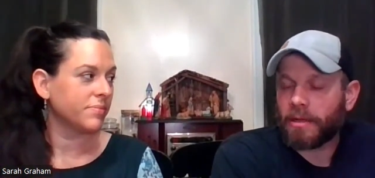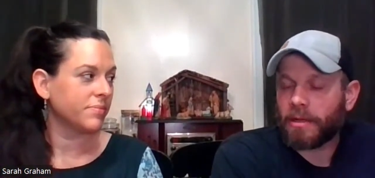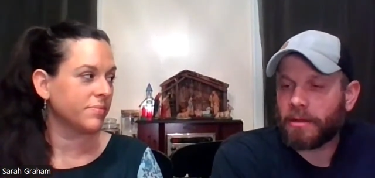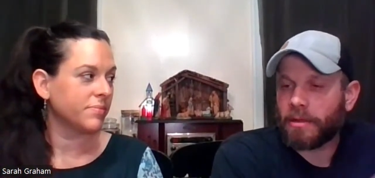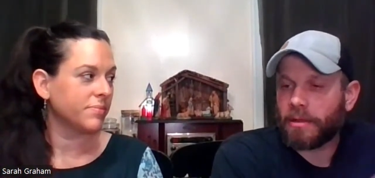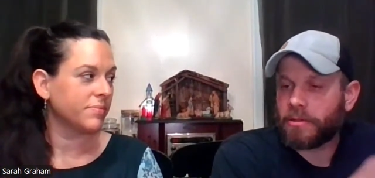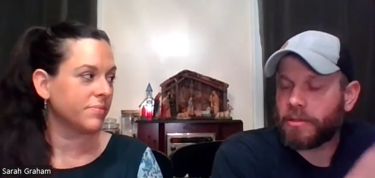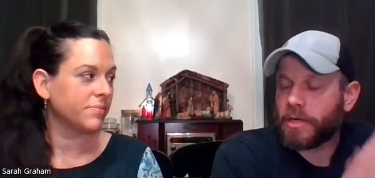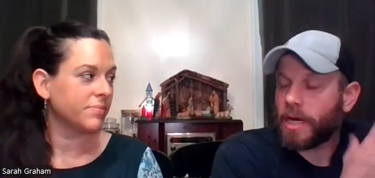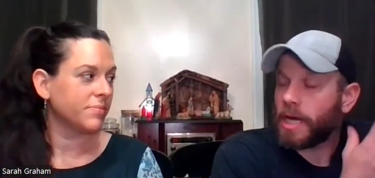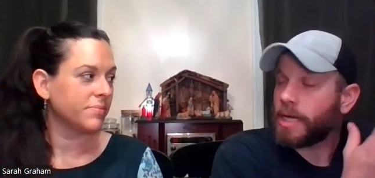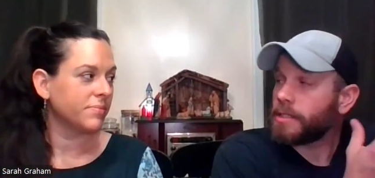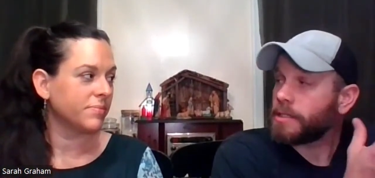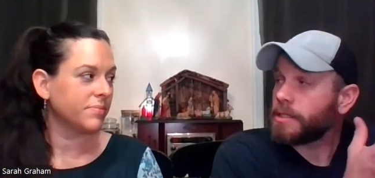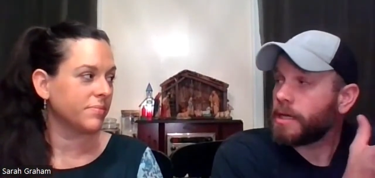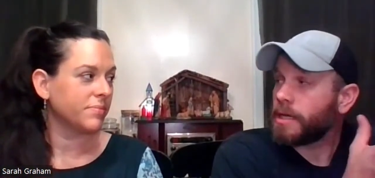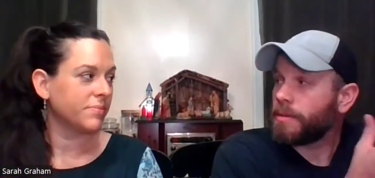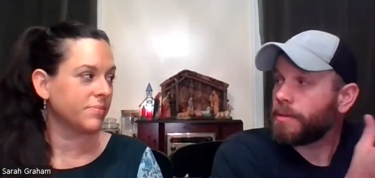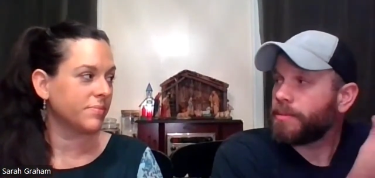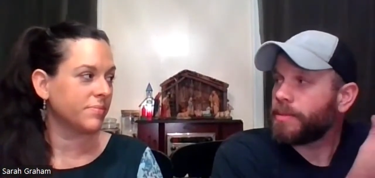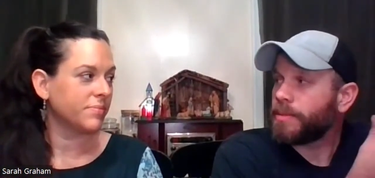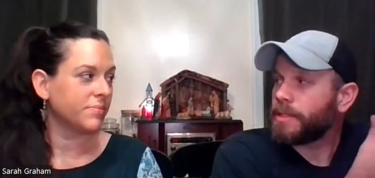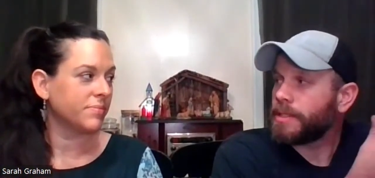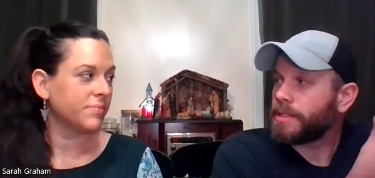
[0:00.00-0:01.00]
Speaker 1: the trash
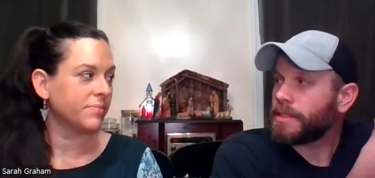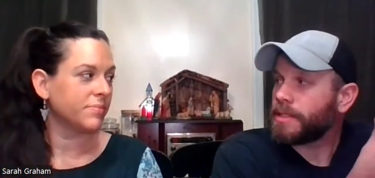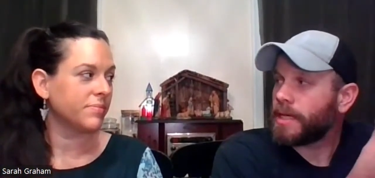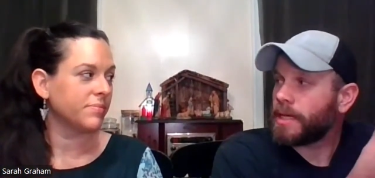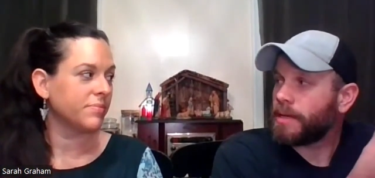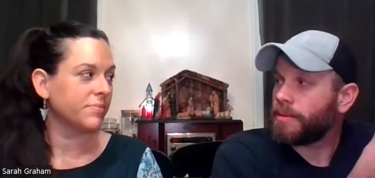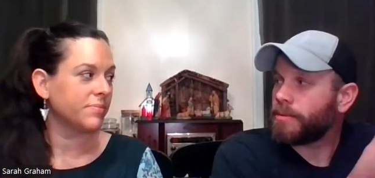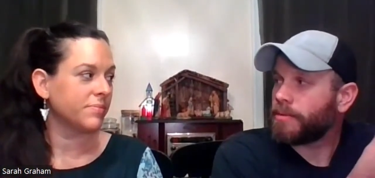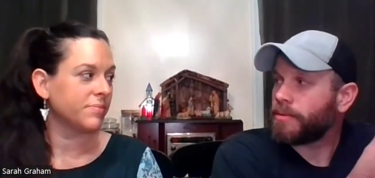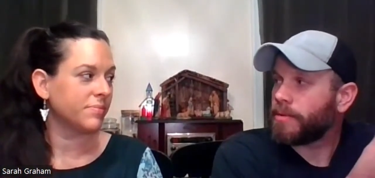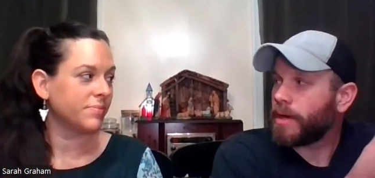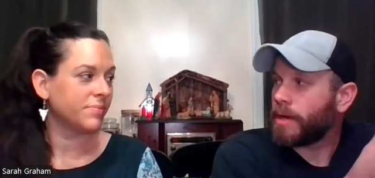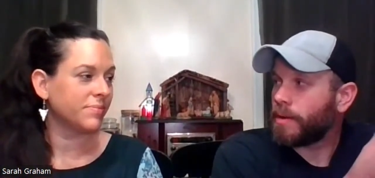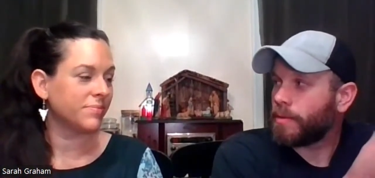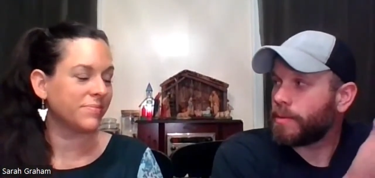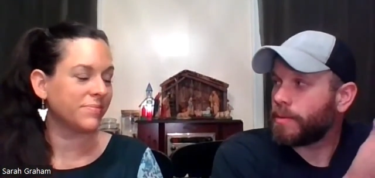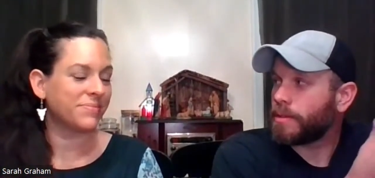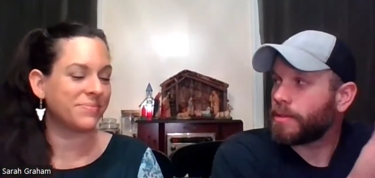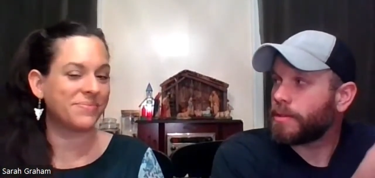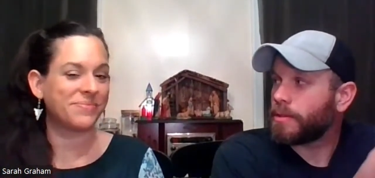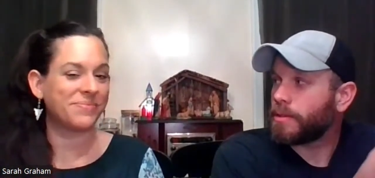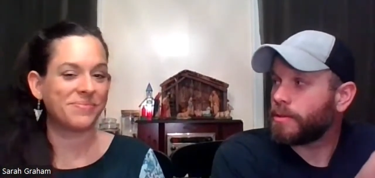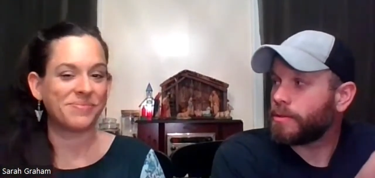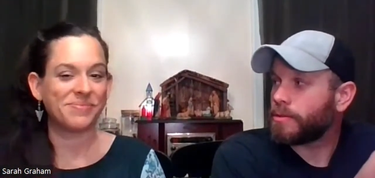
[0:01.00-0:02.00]
companies came around
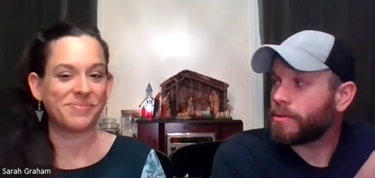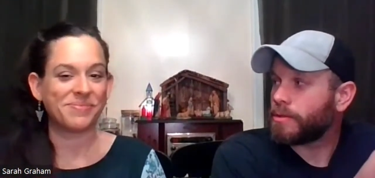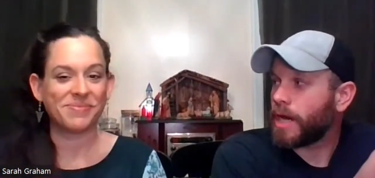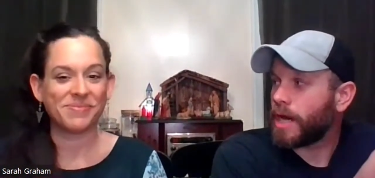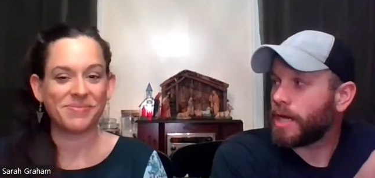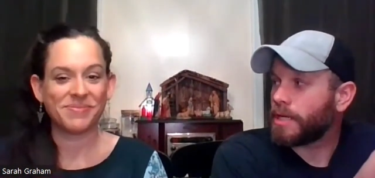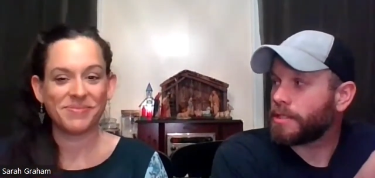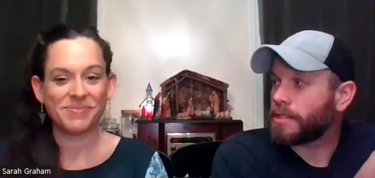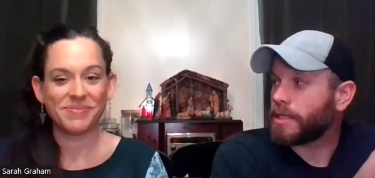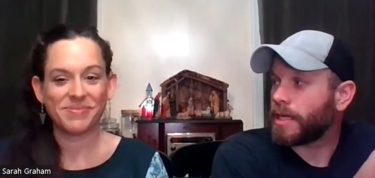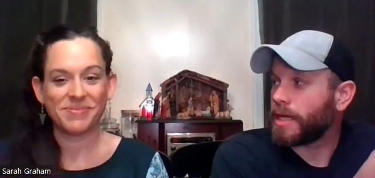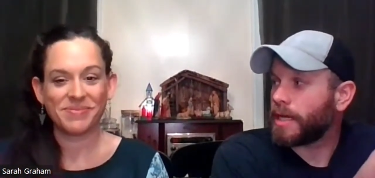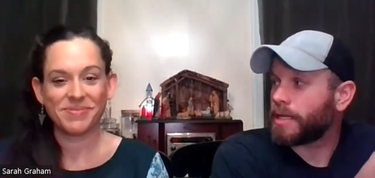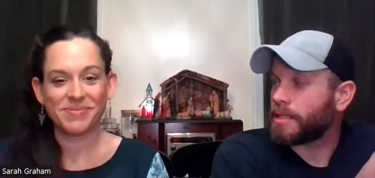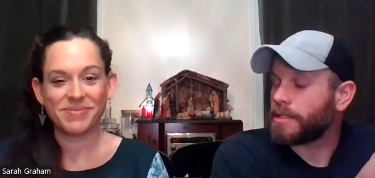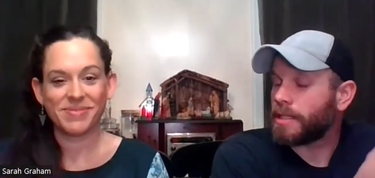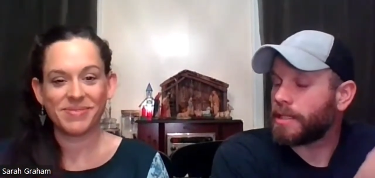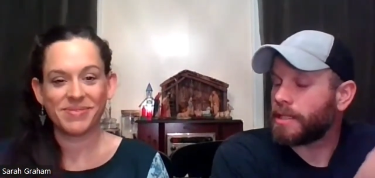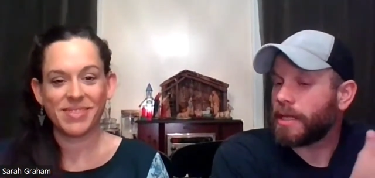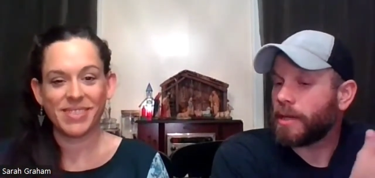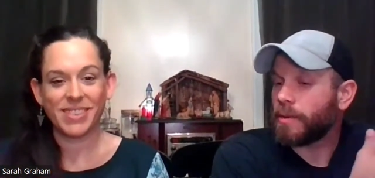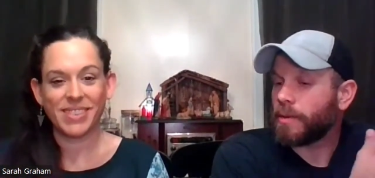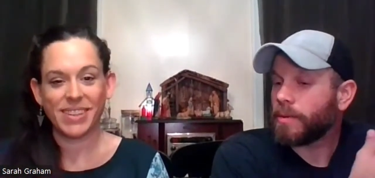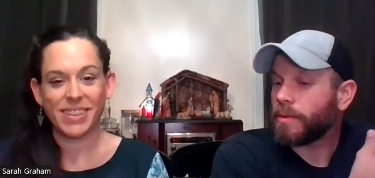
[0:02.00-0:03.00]
with new trash cans and they